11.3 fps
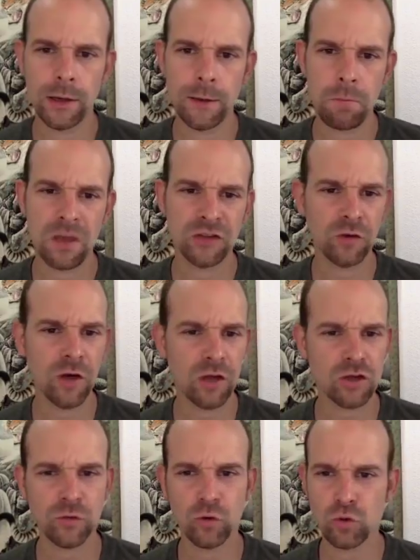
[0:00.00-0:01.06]
As fathers,
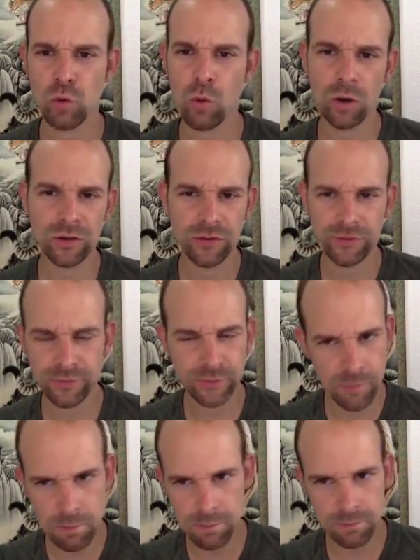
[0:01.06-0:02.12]
of course, we want
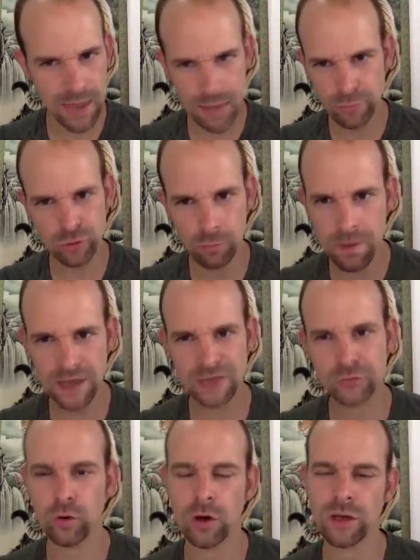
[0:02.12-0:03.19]
the absolute best
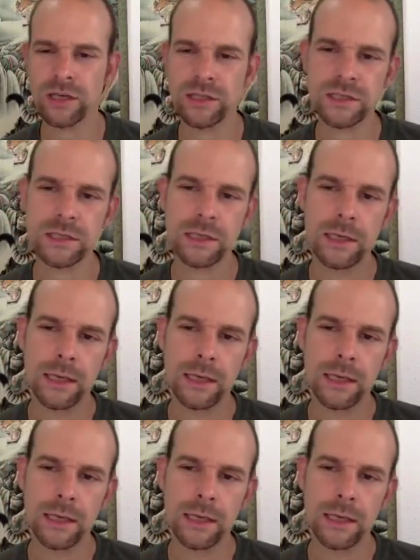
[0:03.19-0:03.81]
for our kids.